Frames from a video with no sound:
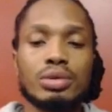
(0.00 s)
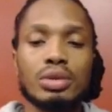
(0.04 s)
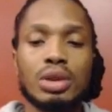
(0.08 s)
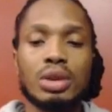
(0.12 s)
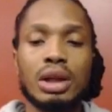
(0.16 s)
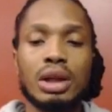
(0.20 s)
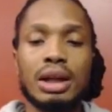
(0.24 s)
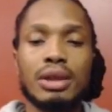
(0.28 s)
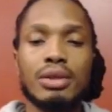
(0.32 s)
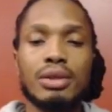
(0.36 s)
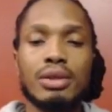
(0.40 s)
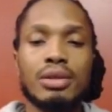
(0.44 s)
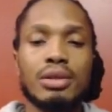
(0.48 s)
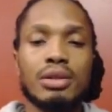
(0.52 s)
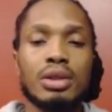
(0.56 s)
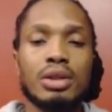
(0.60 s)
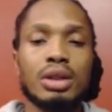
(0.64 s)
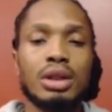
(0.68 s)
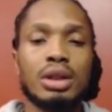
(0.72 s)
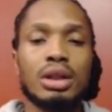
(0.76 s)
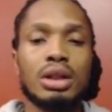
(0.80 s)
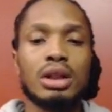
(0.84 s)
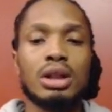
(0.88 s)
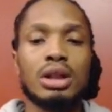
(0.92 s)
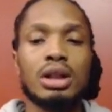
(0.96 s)
Okay.
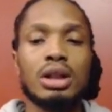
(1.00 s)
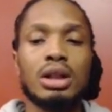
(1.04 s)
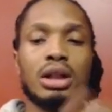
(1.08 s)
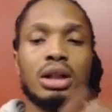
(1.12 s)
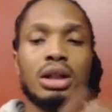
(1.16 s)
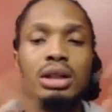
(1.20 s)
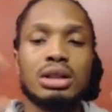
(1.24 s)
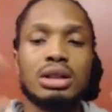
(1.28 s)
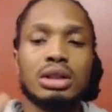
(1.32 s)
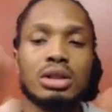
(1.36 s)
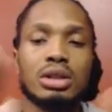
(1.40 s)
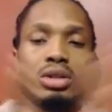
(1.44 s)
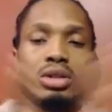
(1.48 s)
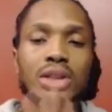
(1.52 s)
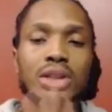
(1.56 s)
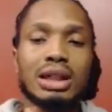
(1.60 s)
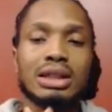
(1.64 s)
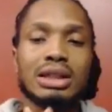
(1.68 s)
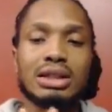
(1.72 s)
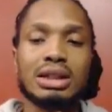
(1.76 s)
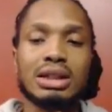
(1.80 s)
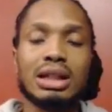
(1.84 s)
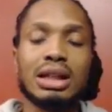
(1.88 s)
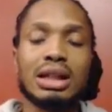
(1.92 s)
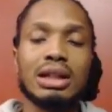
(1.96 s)
Until
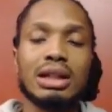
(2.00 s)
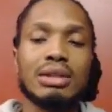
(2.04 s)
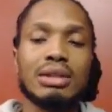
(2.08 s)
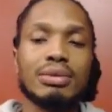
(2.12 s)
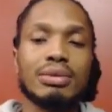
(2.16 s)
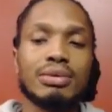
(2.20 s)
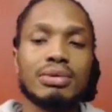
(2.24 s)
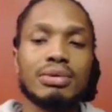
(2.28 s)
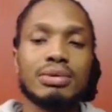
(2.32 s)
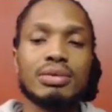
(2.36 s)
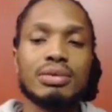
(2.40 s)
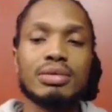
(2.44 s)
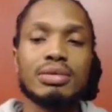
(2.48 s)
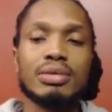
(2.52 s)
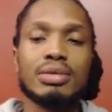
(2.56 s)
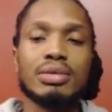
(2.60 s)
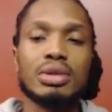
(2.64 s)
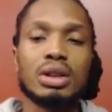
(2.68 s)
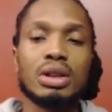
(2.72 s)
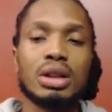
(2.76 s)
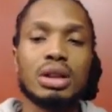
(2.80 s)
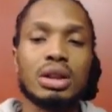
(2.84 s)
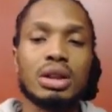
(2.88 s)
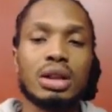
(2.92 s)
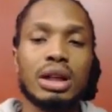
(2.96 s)
next time,
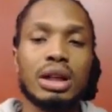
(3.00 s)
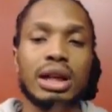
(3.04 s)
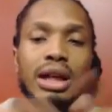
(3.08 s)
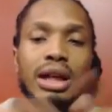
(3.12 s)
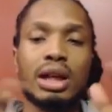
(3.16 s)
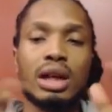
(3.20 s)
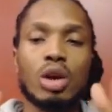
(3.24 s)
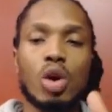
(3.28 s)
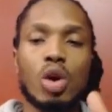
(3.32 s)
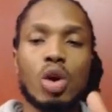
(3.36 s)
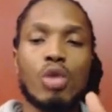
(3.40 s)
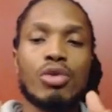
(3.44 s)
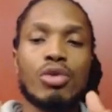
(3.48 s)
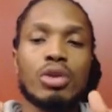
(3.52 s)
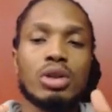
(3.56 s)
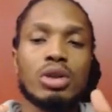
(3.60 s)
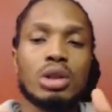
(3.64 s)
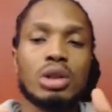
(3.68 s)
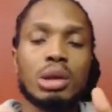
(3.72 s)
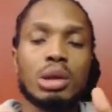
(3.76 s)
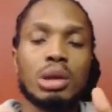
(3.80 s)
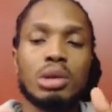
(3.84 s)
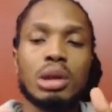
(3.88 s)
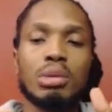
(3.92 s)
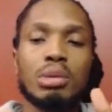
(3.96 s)
head over
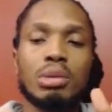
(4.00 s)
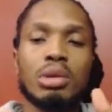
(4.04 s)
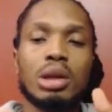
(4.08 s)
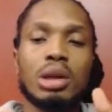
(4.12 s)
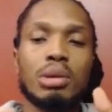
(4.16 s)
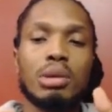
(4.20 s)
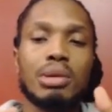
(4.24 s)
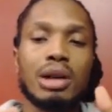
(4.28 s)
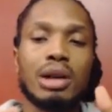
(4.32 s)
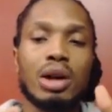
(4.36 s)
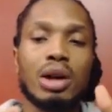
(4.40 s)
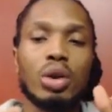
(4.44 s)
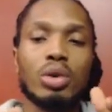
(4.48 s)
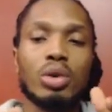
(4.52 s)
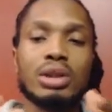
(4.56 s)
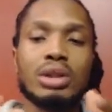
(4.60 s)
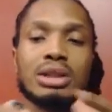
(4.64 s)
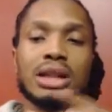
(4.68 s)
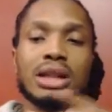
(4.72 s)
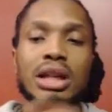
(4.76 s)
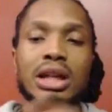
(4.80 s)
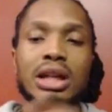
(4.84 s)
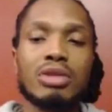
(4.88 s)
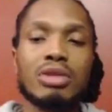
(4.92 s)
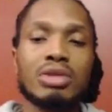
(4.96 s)

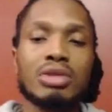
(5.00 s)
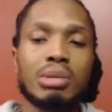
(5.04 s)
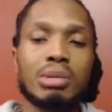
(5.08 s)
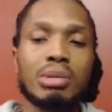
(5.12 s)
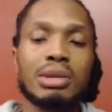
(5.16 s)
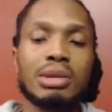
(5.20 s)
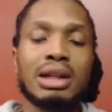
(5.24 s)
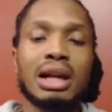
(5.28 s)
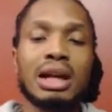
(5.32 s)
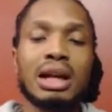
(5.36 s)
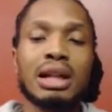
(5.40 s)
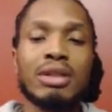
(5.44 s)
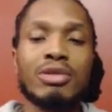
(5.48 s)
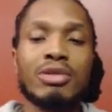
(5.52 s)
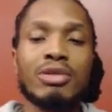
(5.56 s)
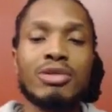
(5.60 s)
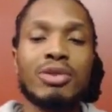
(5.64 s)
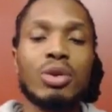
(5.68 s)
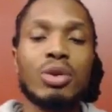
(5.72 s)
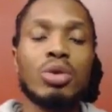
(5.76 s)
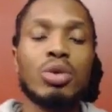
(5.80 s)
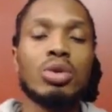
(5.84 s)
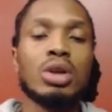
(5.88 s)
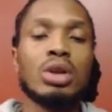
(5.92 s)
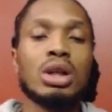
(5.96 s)

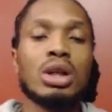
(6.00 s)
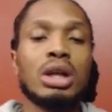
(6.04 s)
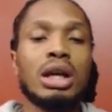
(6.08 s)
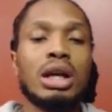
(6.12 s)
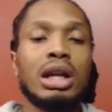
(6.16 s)
www.holistichealthsummit.info.